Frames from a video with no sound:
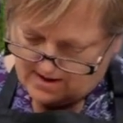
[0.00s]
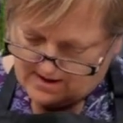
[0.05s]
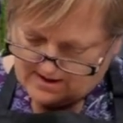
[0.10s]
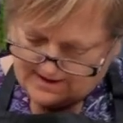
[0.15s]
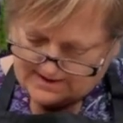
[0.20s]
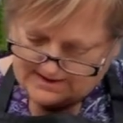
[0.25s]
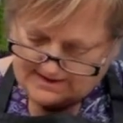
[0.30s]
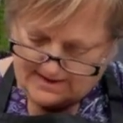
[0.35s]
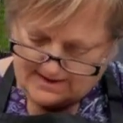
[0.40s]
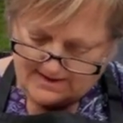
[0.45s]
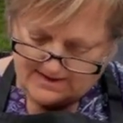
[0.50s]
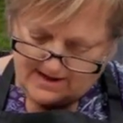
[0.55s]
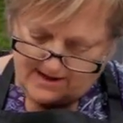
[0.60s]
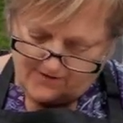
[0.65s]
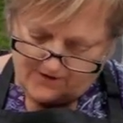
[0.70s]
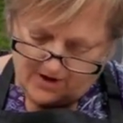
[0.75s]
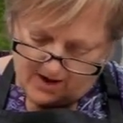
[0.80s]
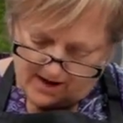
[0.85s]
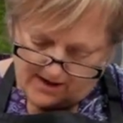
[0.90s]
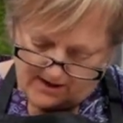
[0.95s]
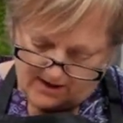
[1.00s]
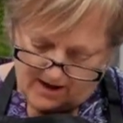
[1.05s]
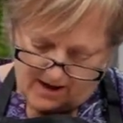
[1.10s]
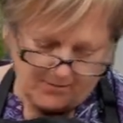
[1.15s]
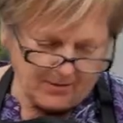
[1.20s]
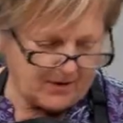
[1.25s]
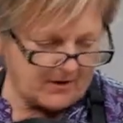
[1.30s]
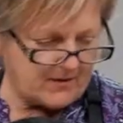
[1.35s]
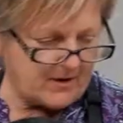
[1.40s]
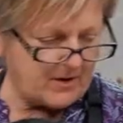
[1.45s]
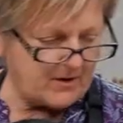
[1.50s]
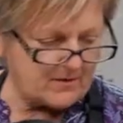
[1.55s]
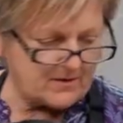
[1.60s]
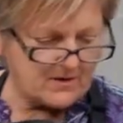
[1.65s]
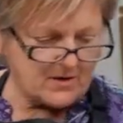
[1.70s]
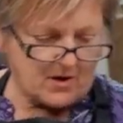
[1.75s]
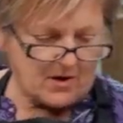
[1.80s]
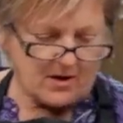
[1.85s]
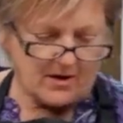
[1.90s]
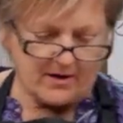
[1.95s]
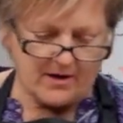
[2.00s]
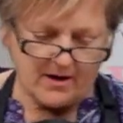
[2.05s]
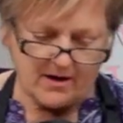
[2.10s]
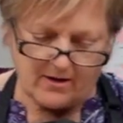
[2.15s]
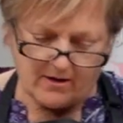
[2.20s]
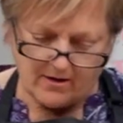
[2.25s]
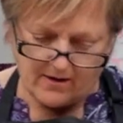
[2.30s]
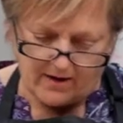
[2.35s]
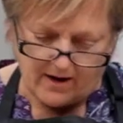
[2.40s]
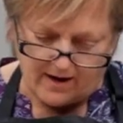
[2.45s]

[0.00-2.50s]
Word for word: Since I've got a couple of coats on here